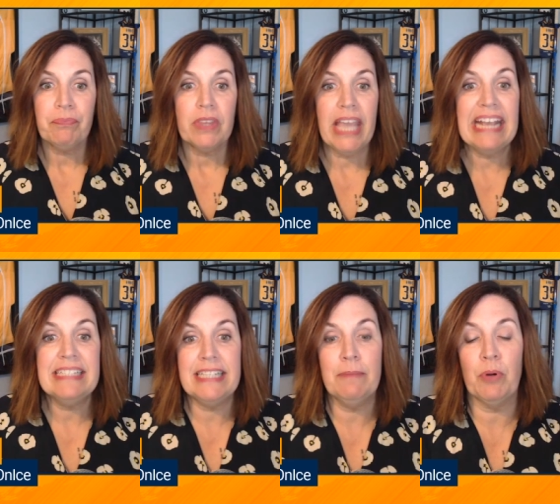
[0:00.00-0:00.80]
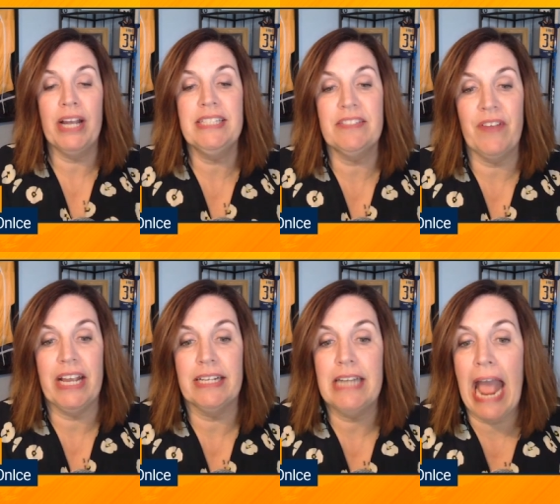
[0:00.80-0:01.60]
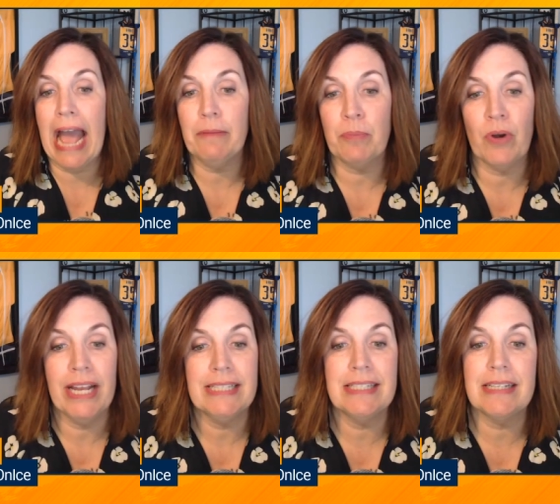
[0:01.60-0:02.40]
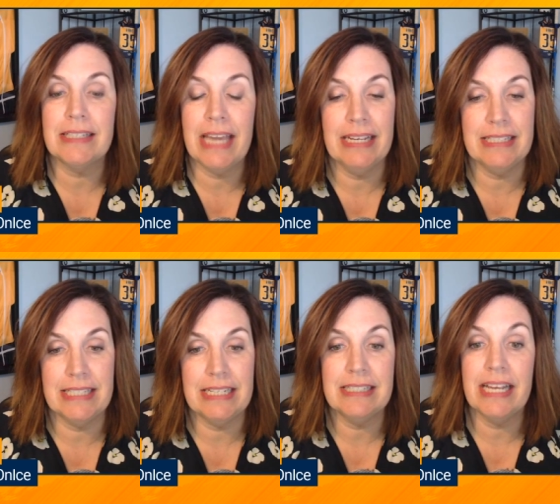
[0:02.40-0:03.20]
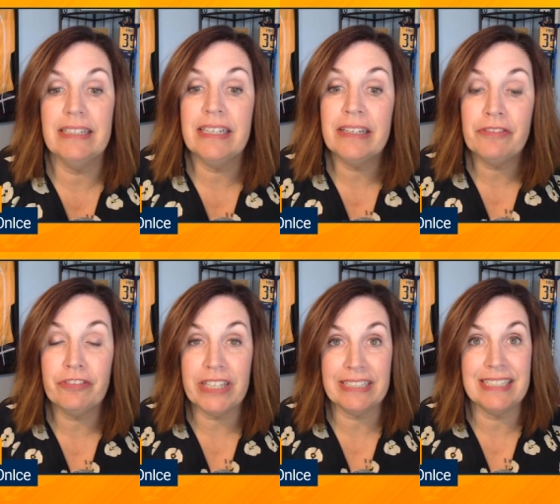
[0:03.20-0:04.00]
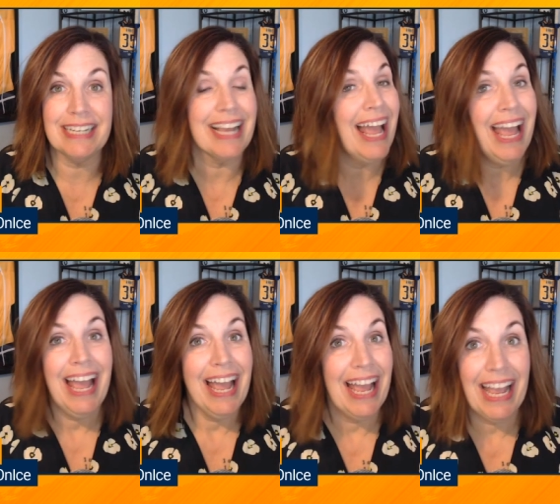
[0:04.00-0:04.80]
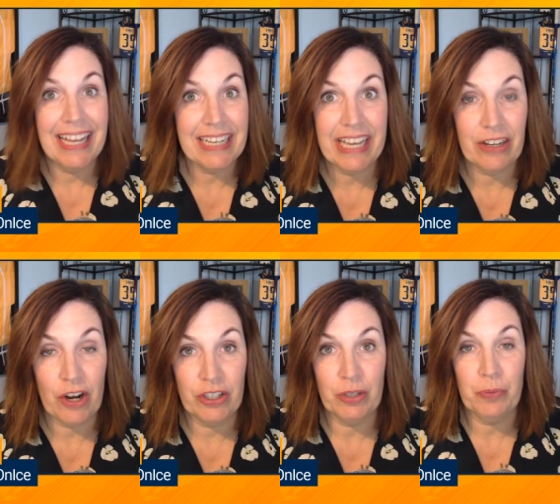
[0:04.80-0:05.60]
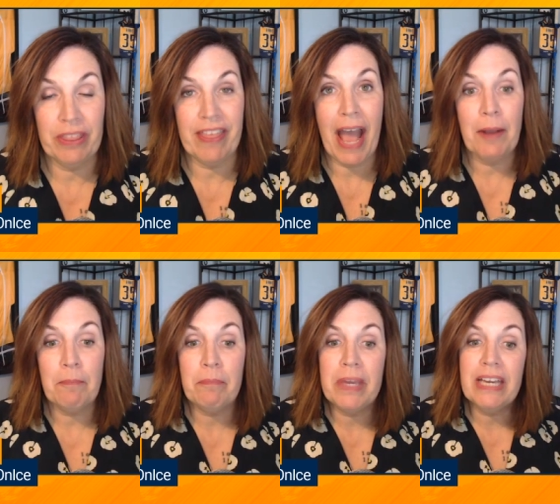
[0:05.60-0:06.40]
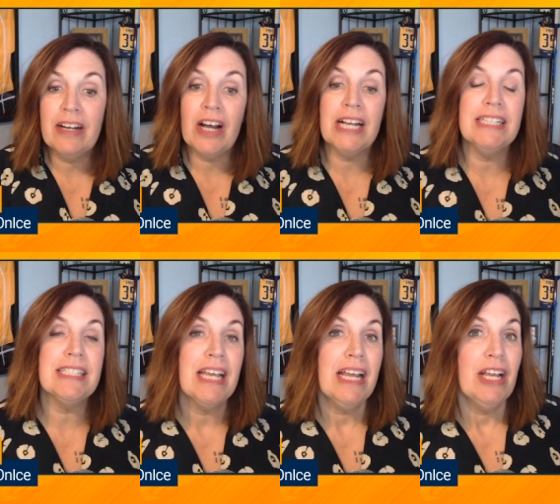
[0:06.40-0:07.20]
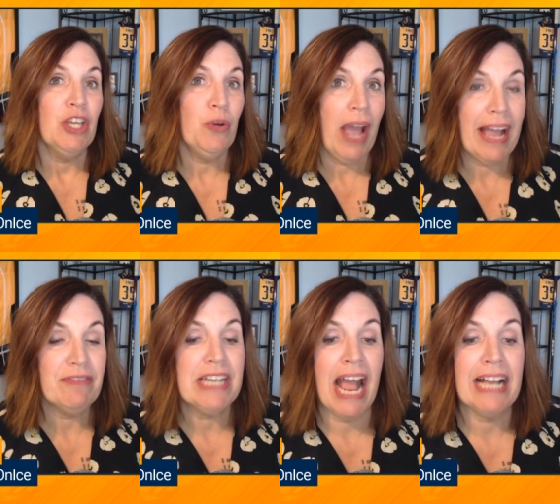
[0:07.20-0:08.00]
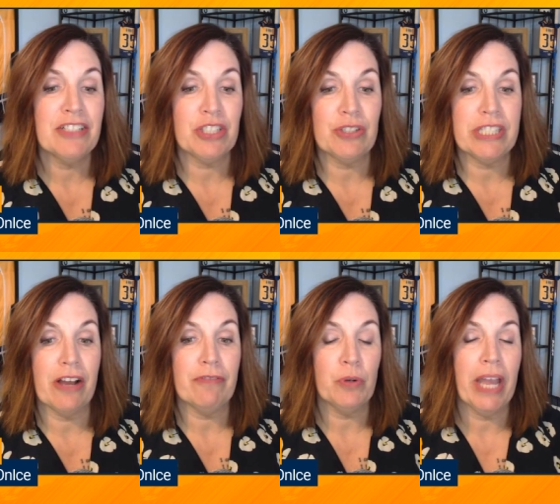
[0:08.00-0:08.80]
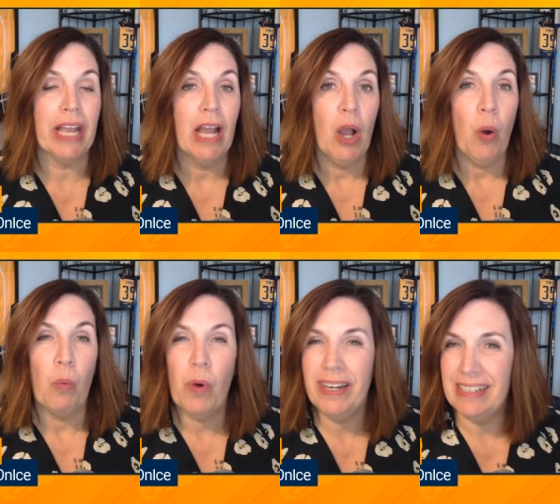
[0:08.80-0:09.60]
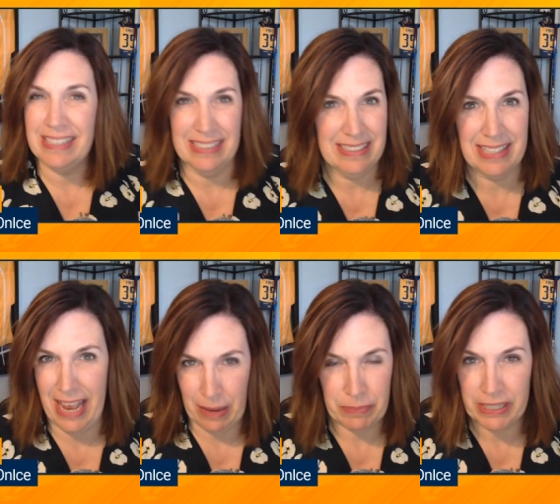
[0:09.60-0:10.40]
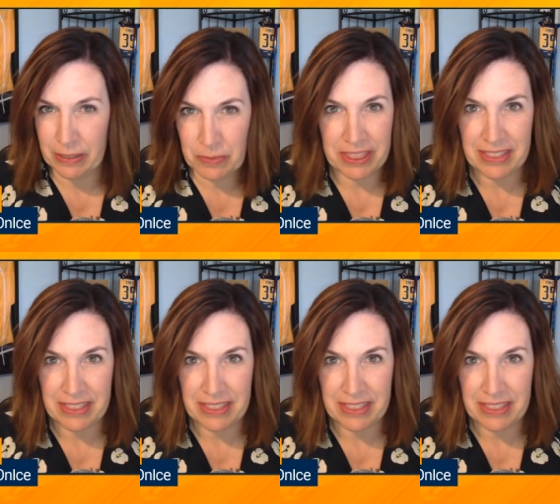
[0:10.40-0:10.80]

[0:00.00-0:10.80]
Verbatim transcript: KC Preds fan at Preds KC said conflicting. And I can't argue with that because you have to ask yourself okay, what is happening with